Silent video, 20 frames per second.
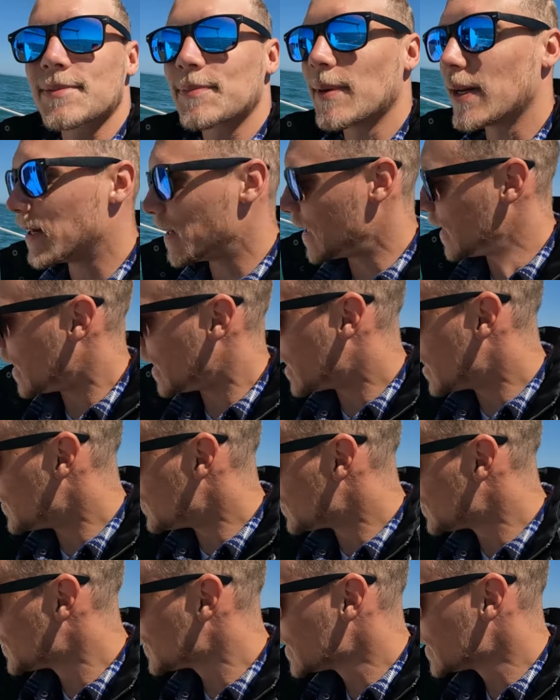but
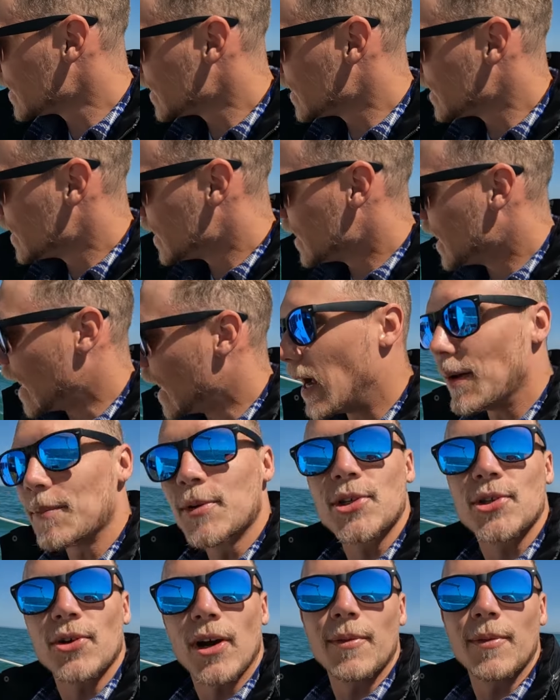I'm
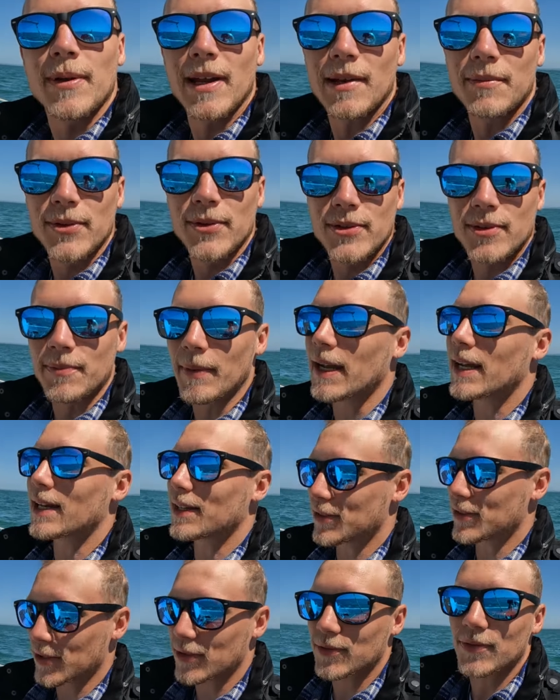sure I'll be able to make
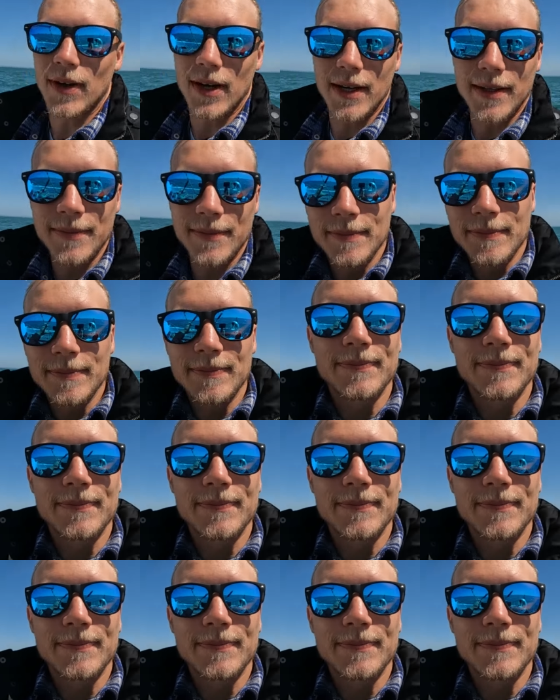it just fine.